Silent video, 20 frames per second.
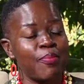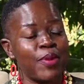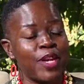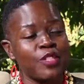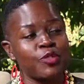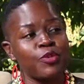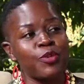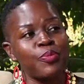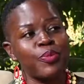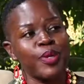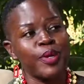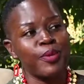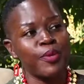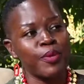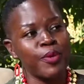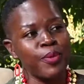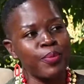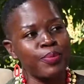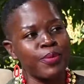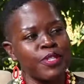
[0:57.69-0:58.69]
it could be
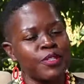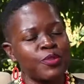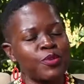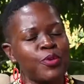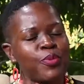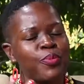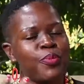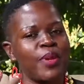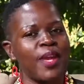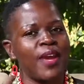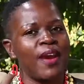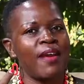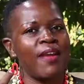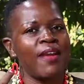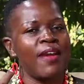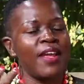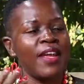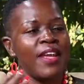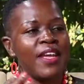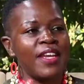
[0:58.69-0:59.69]
groups, it could be
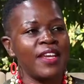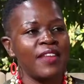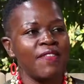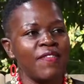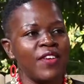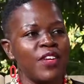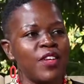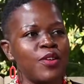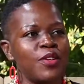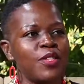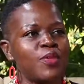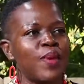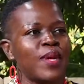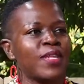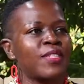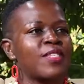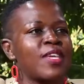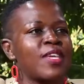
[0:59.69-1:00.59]
individuals, but